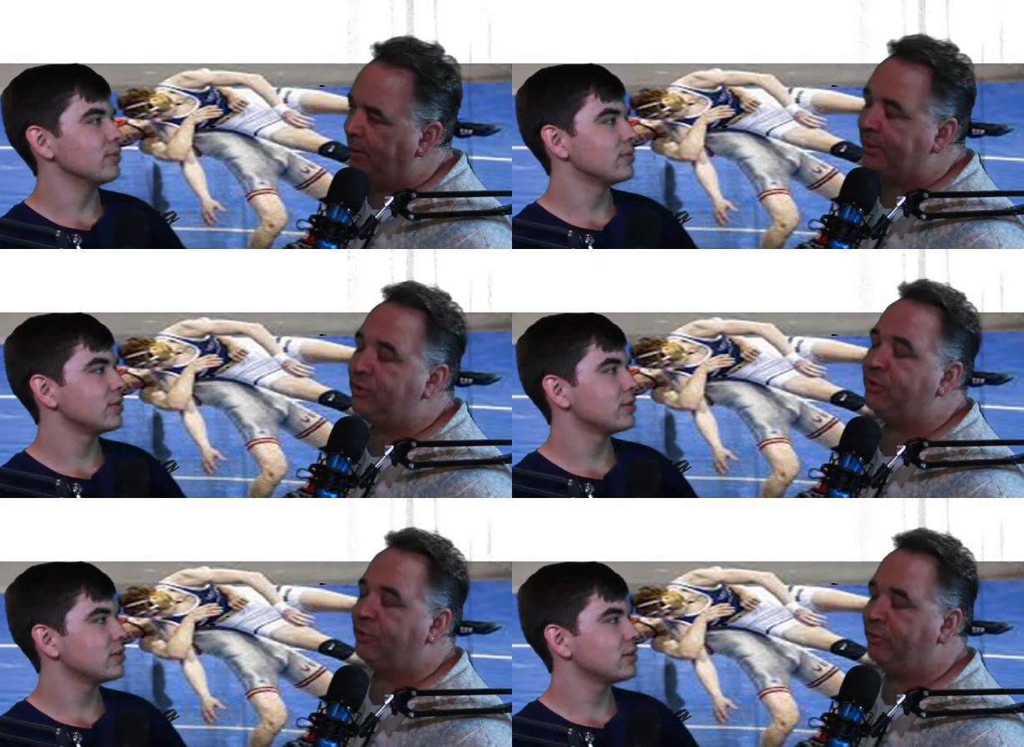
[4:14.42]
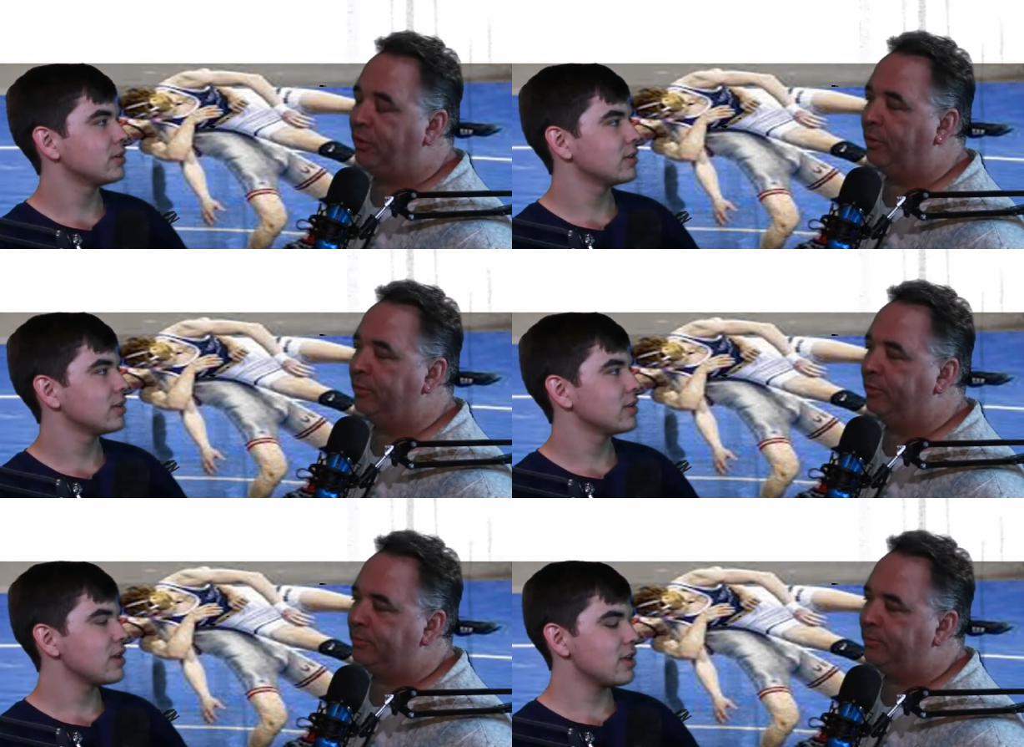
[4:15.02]
Speaker 1: That's true too.
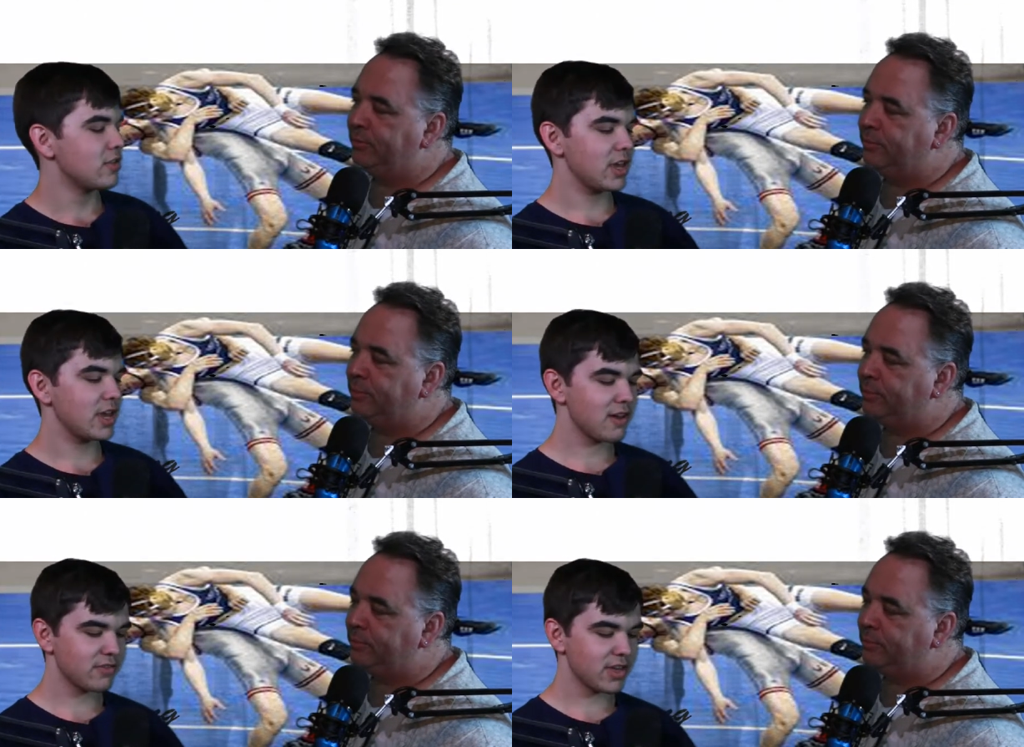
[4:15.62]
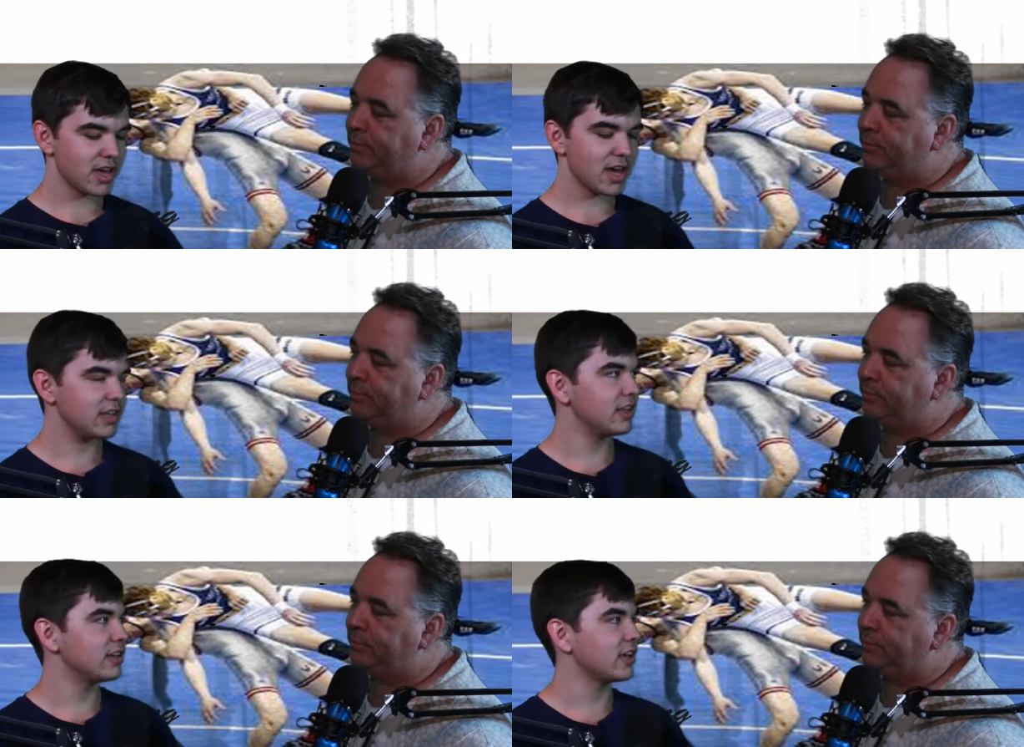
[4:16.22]
Speaker 2: They have that
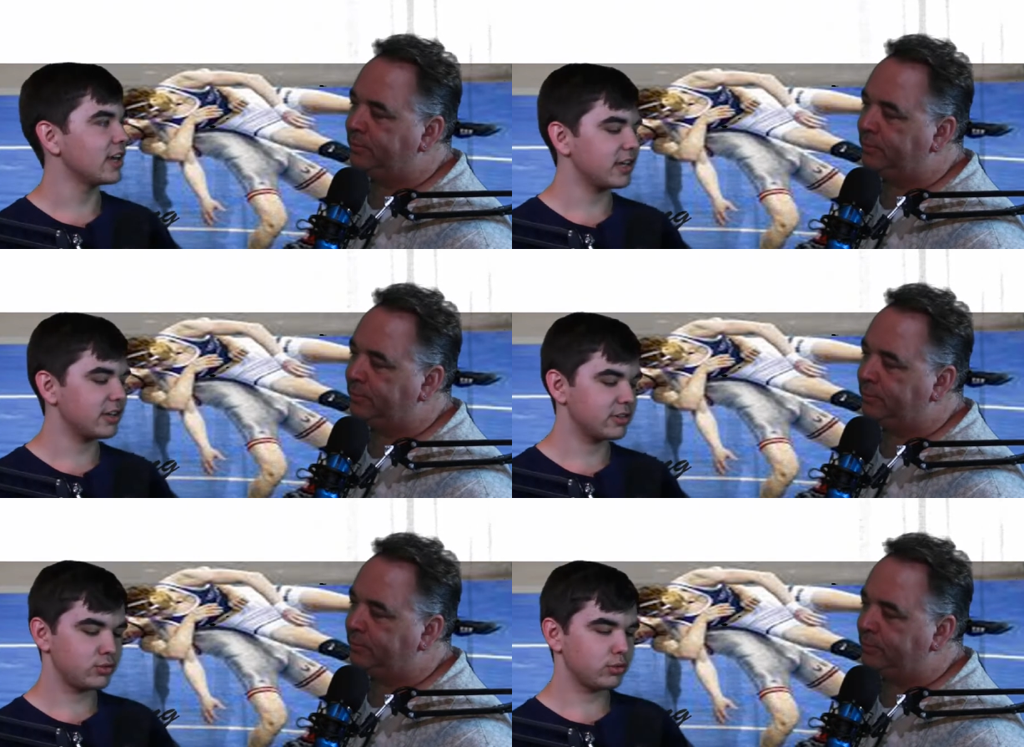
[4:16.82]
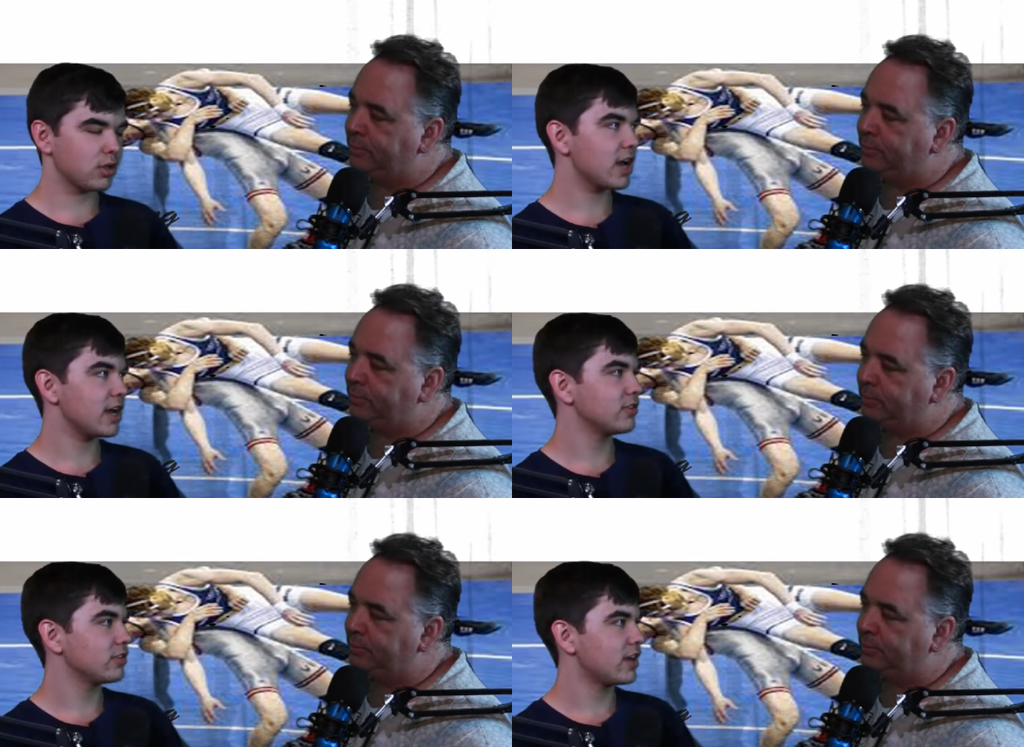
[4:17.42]
in like July
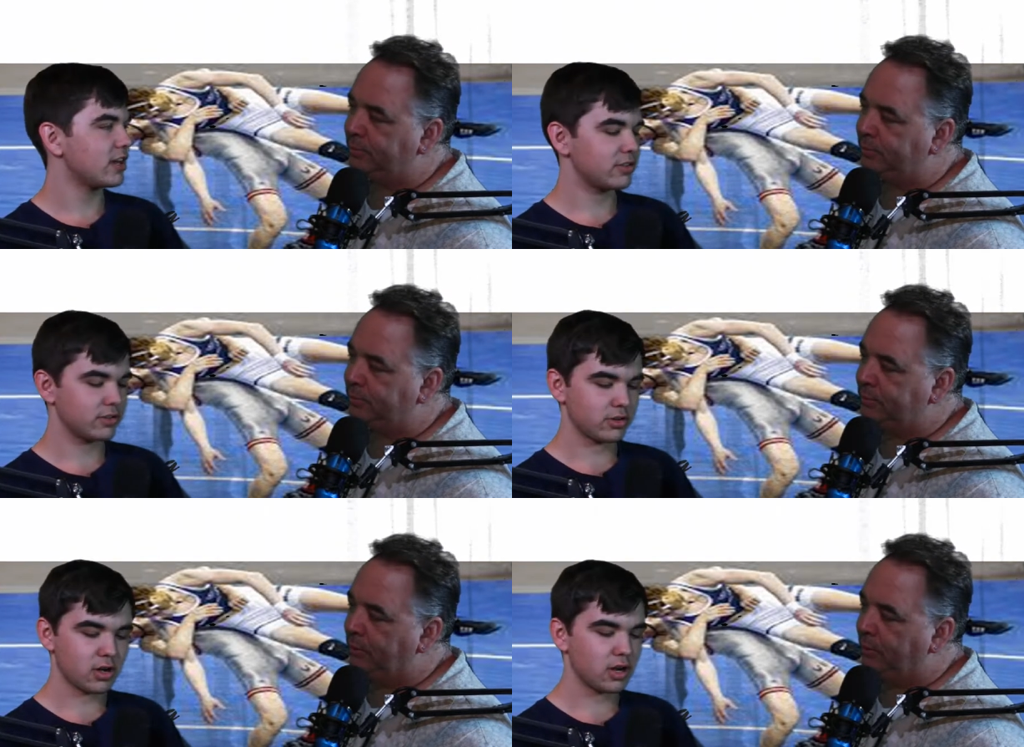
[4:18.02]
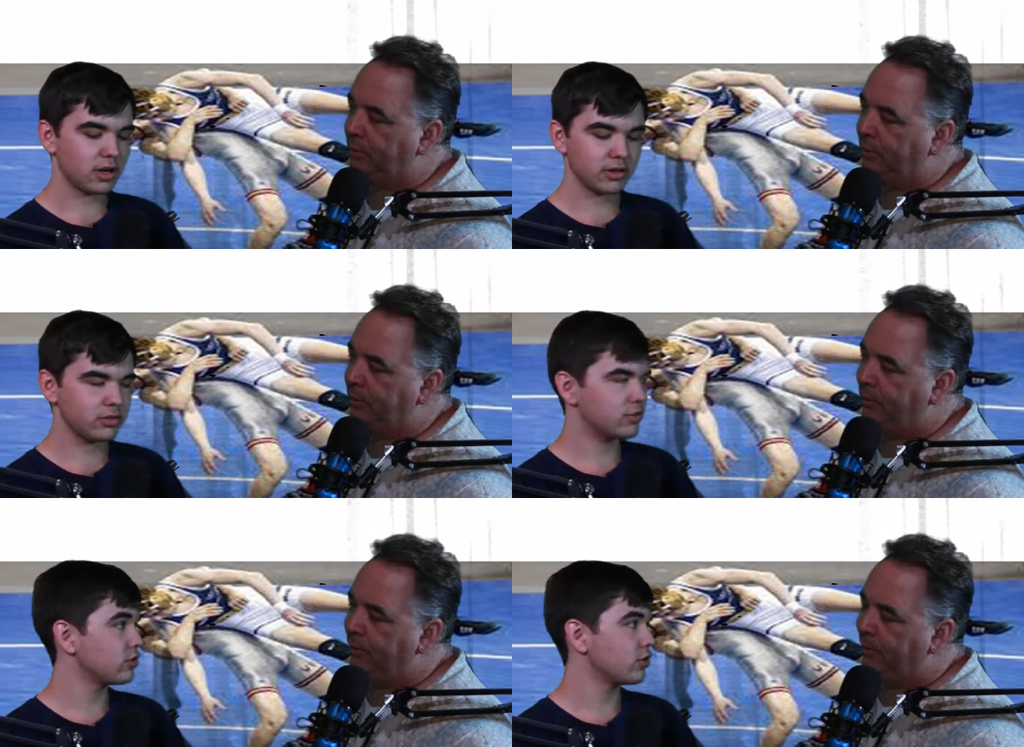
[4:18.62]
slash August,
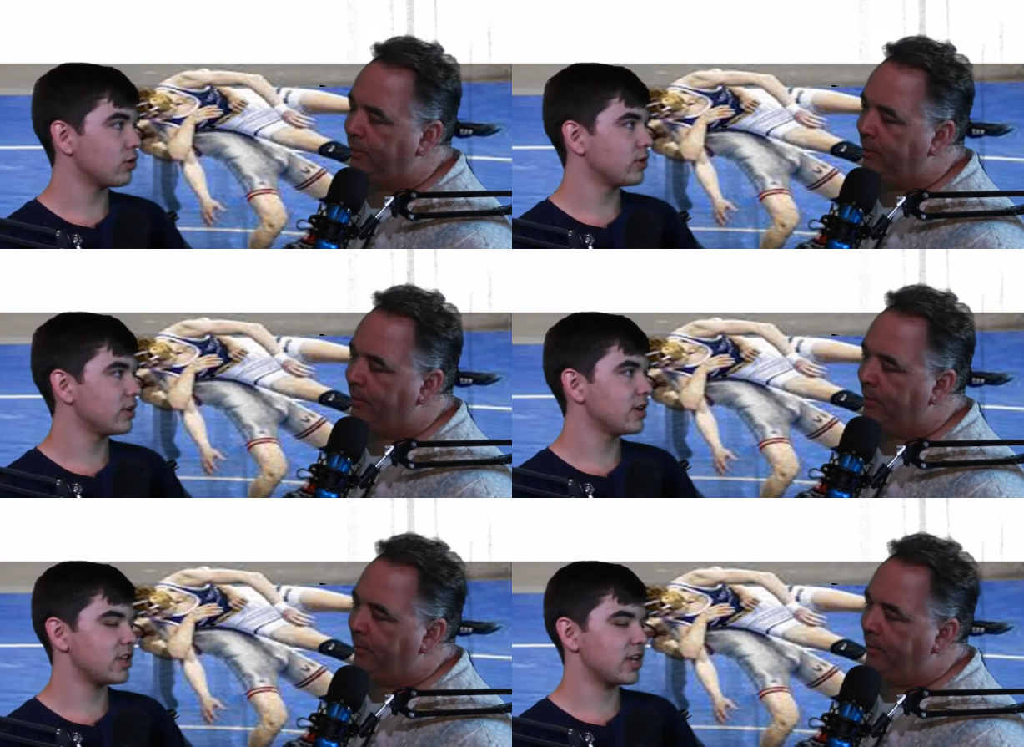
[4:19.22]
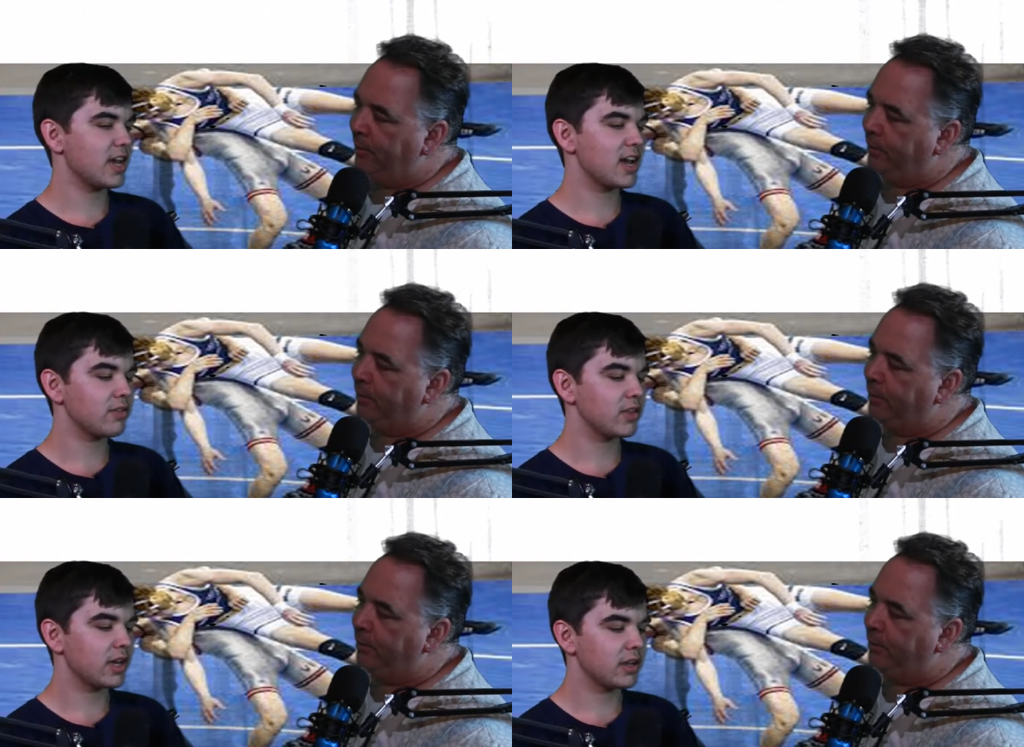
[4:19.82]
so whenever they have
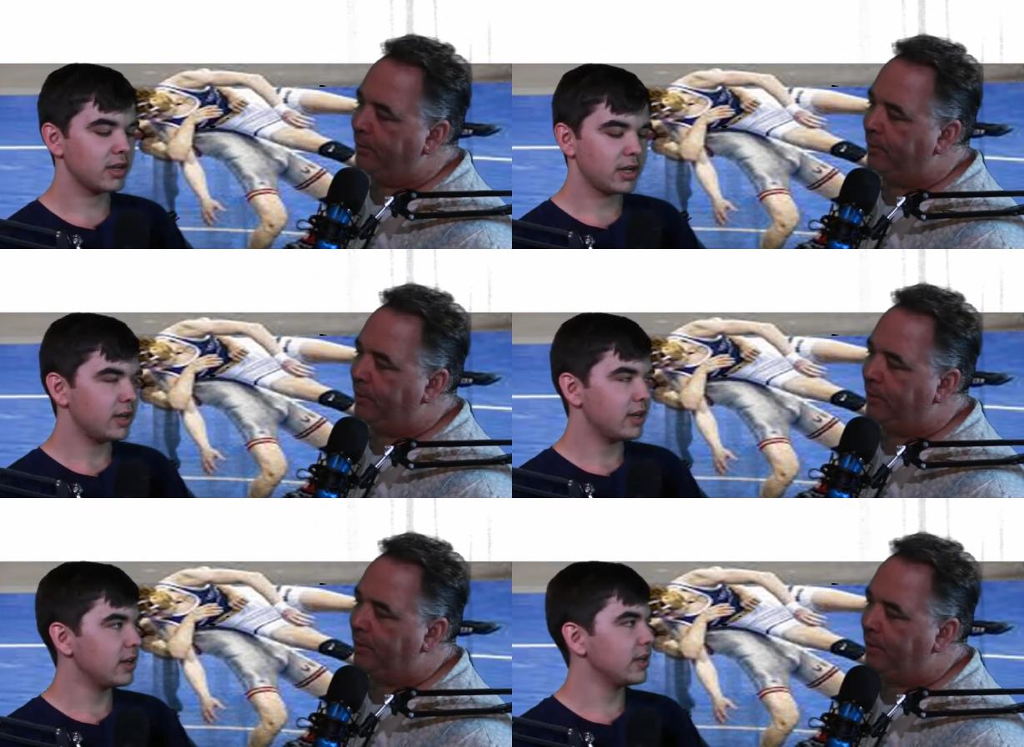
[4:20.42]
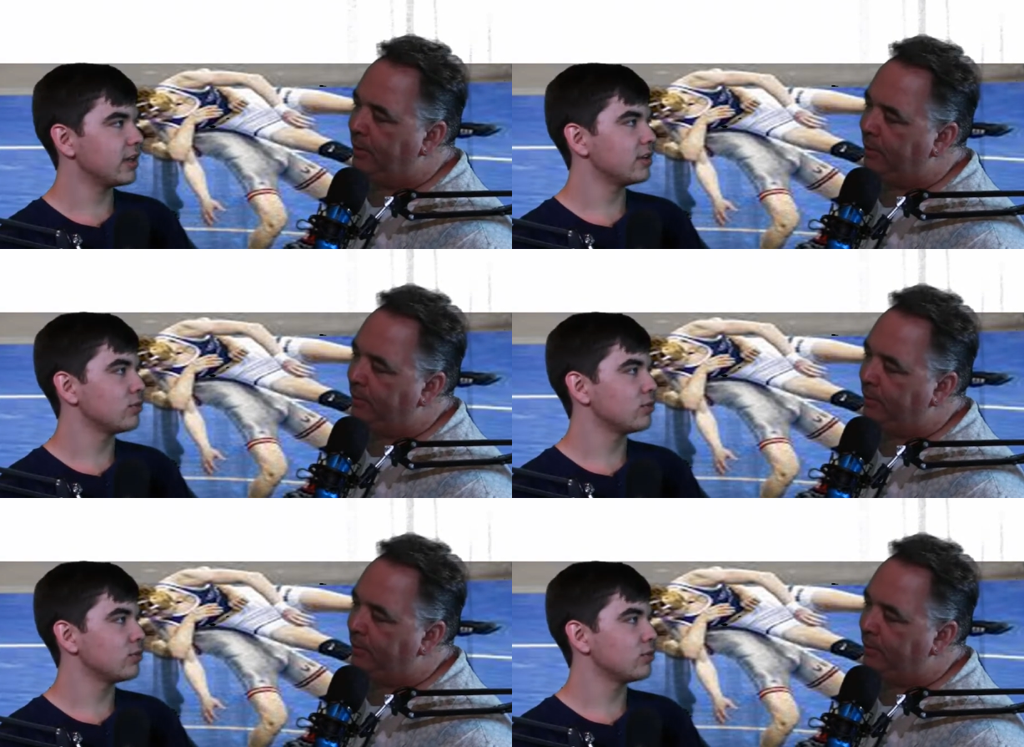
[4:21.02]
that, and